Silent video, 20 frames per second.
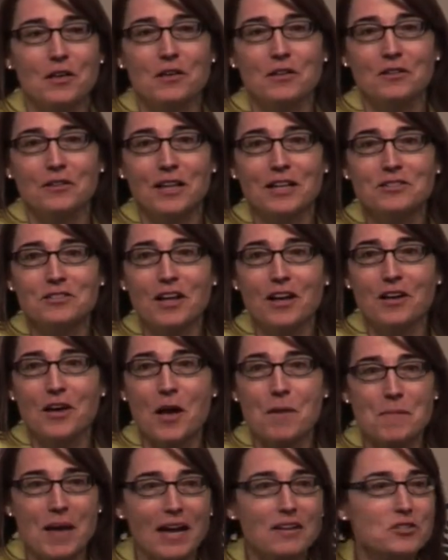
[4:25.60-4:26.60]
let's not
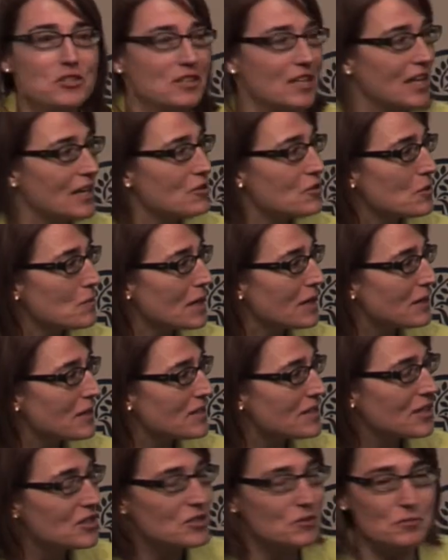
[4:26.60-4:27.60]
imagine that
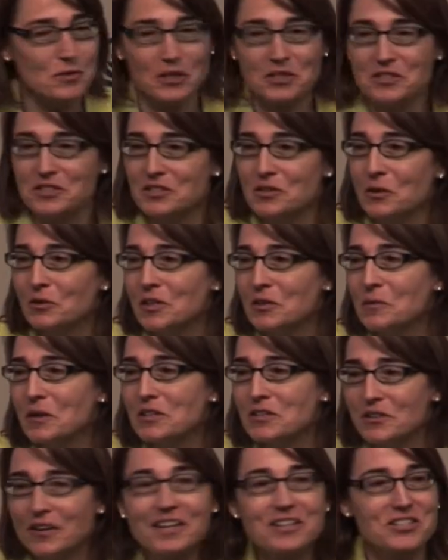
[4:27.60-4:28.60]
instrumentalization works in only
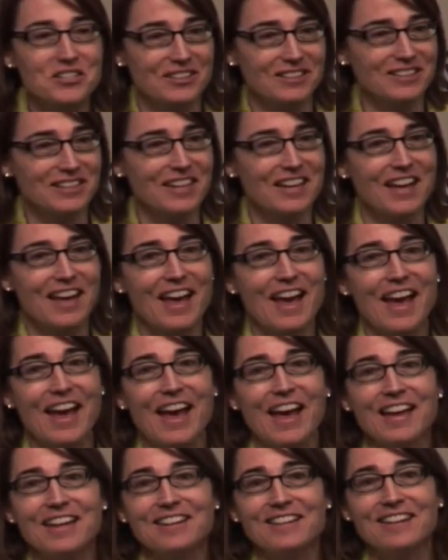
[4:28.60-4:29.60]
one direction.
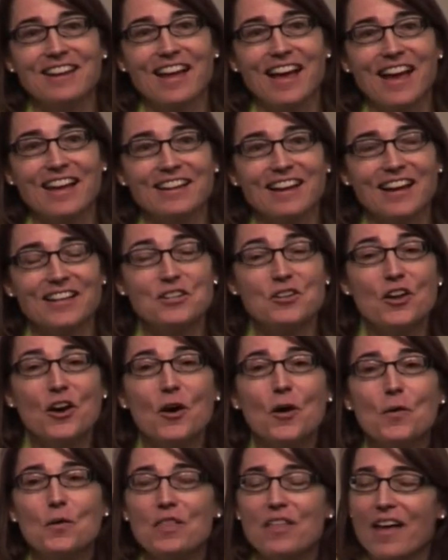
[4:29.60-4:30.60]
And I
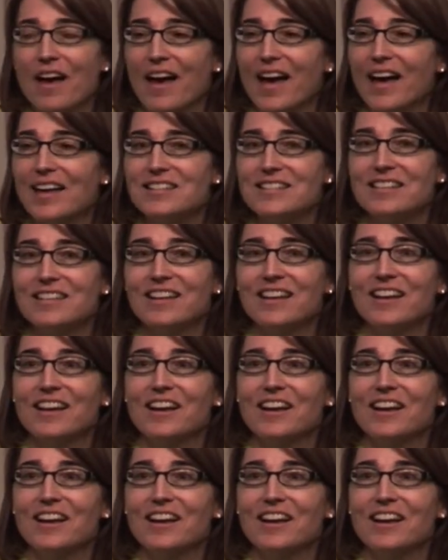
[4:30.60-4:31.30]
know that